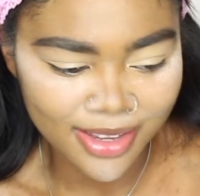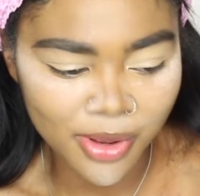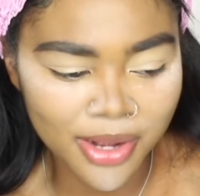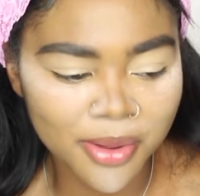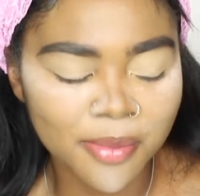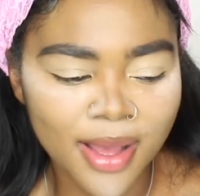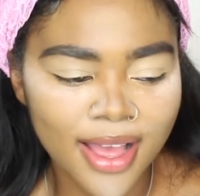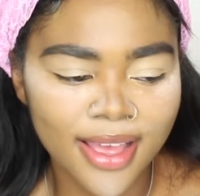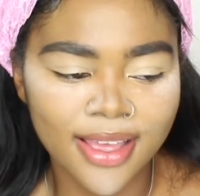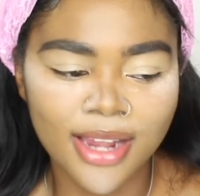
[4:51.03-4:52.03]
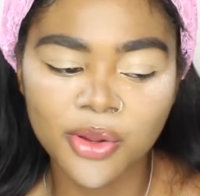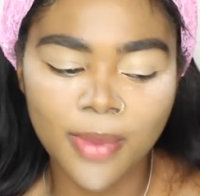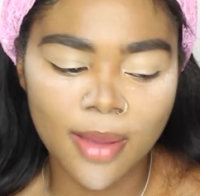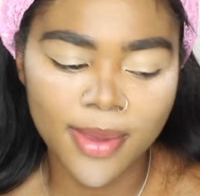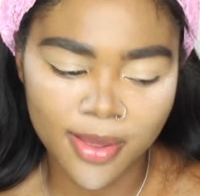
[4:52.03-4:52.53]
Oh, I do
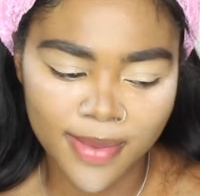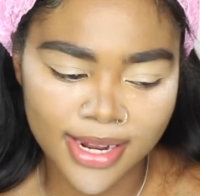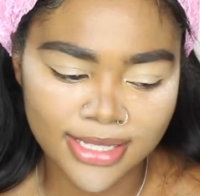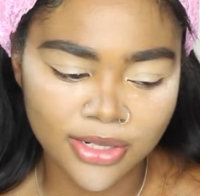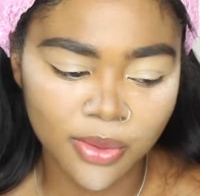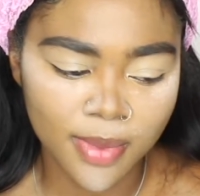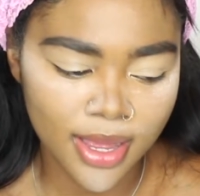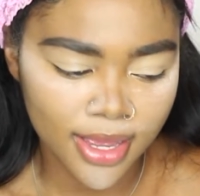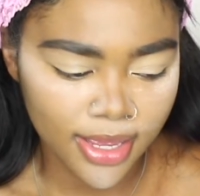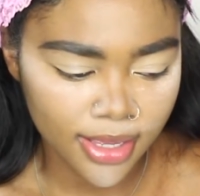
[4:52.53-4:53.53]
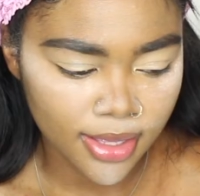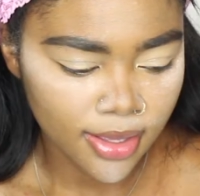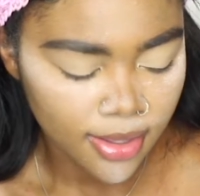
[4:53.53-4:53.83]
buy makeup palettes. I don't buy